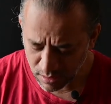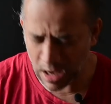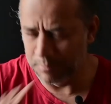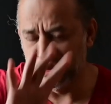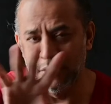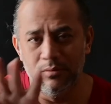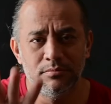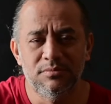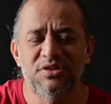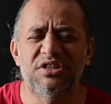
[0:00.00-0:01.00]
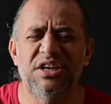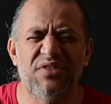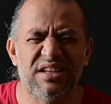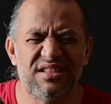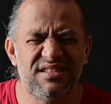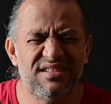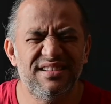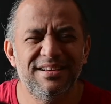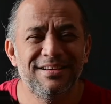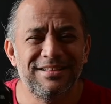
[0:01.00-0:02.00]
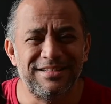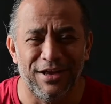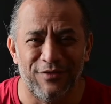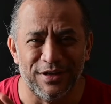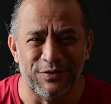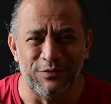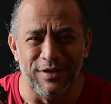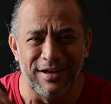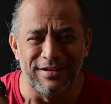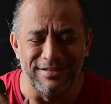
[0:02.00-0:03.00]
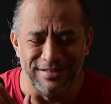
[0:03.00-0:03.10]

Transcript: I'm sorry, GFX50R.